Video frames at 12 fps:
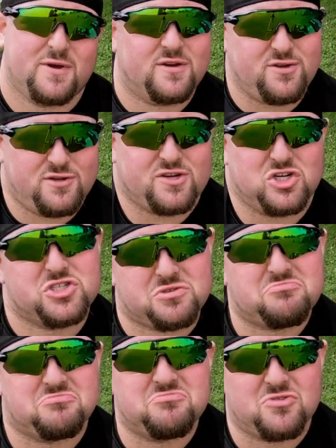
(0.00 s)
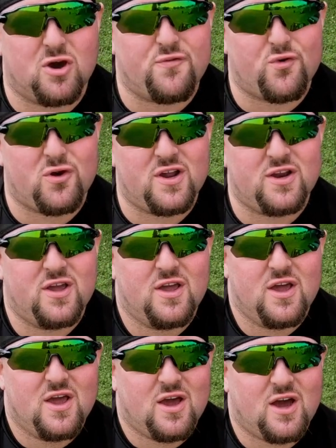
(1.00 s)
but you can just go for it.
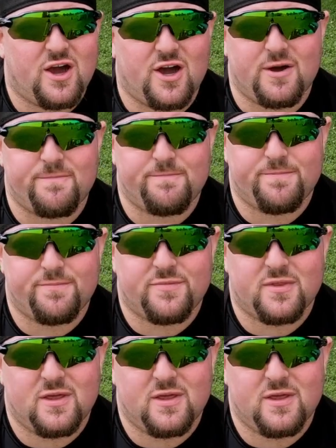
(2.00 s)
One